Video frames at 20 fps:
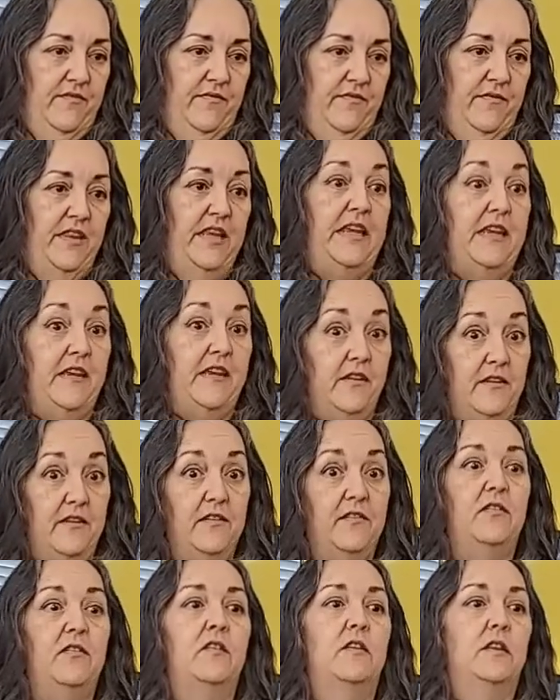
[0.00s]

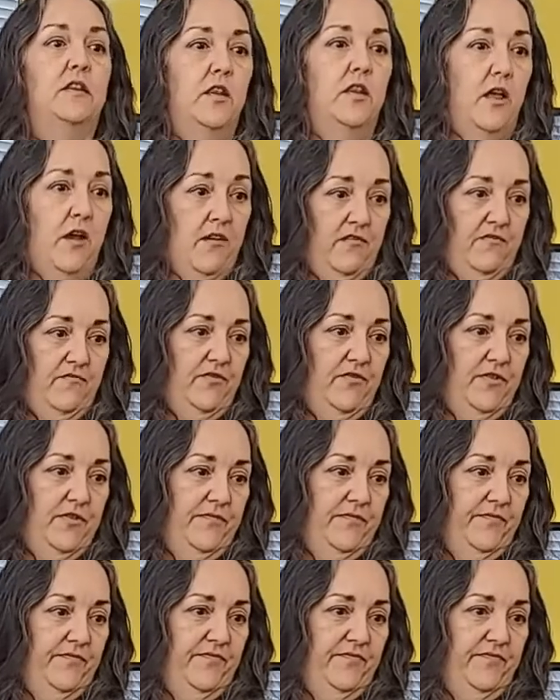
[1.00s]
is love.
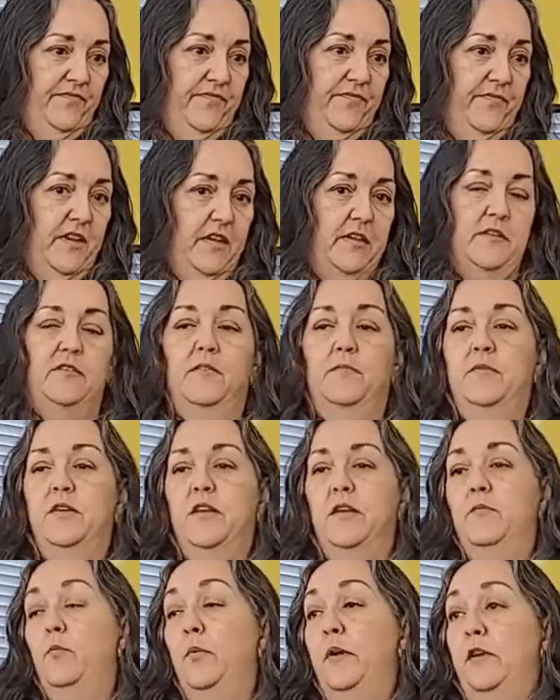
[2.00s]

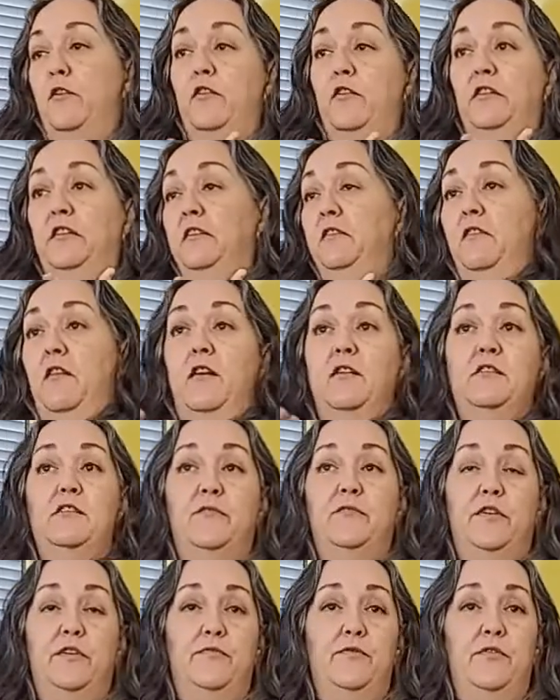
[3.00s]
Sometimes we call it lots of
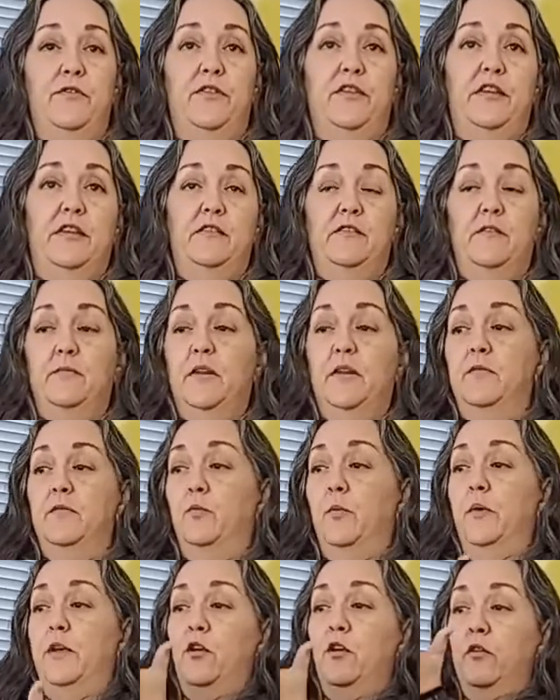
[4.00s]
different things. Sometimes we
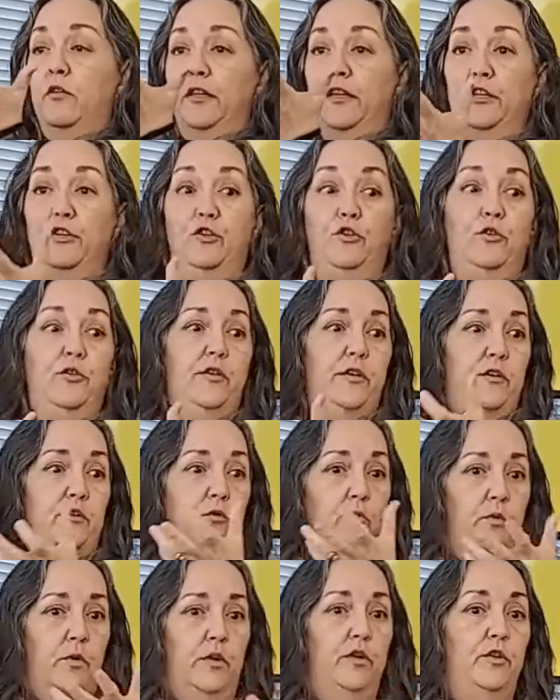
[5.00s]
call it good
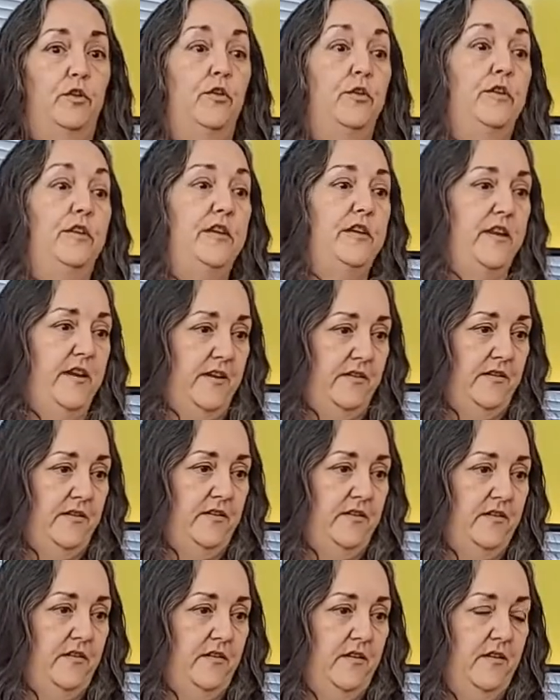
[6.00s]
or
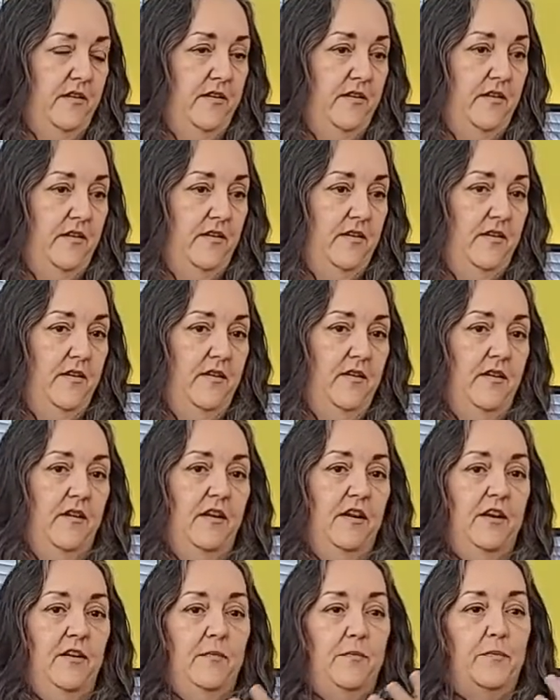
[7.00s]
goodness.
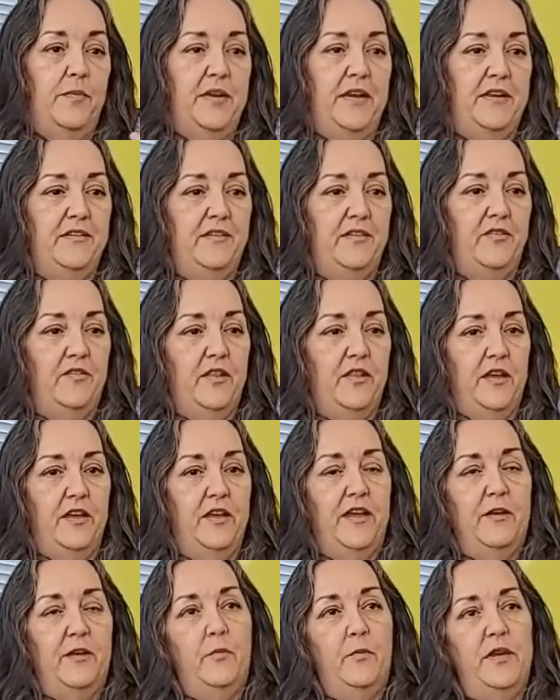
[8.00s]
But
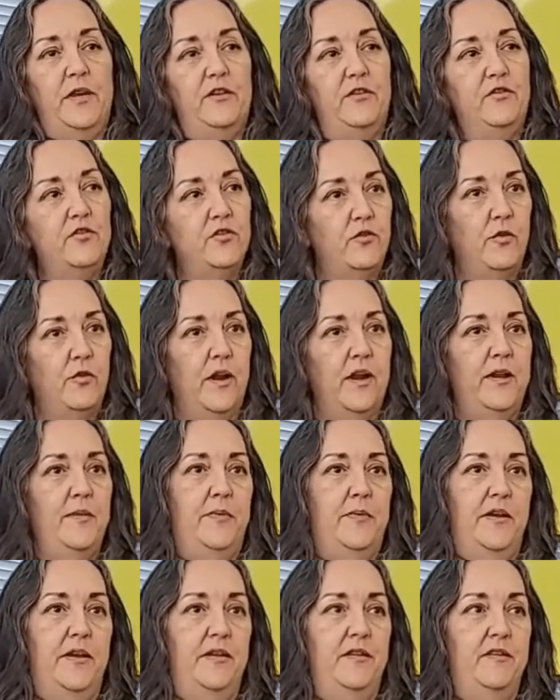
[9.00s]
and we describe
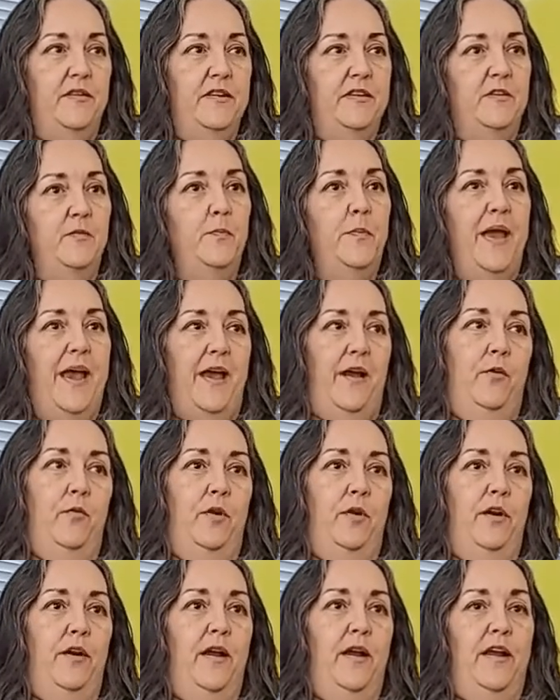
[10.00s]
it, this
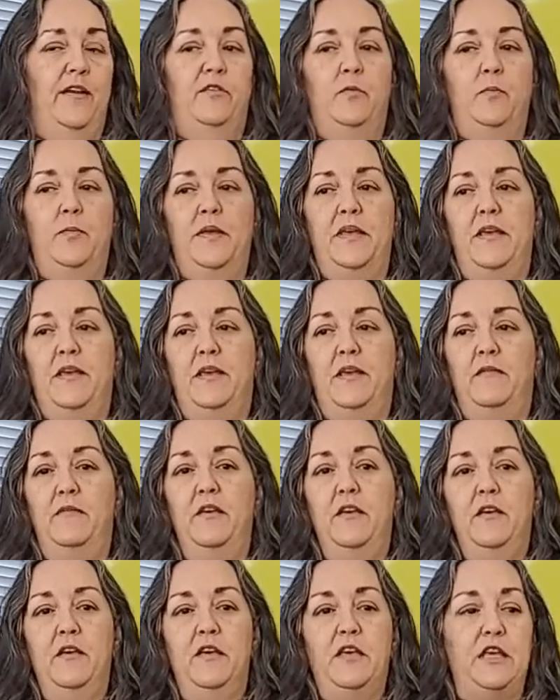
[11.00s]
power, as being
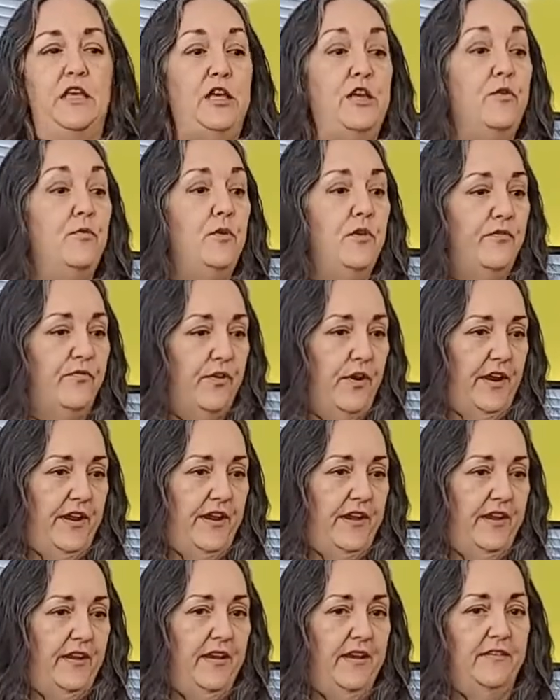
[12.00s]

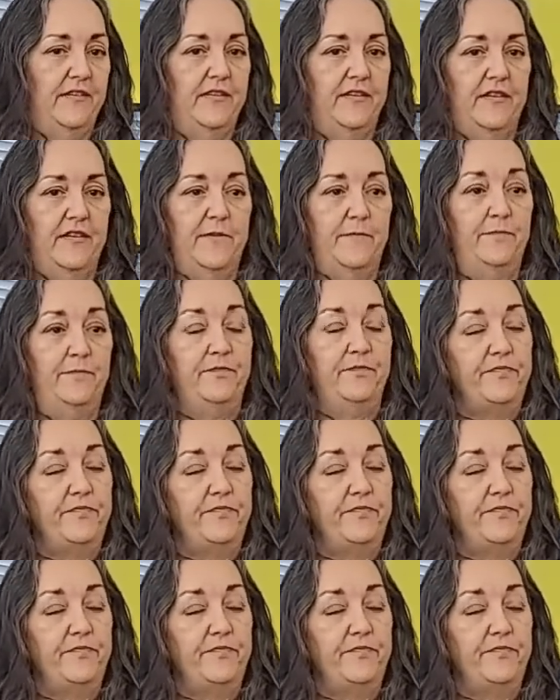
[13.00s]
unifying, as in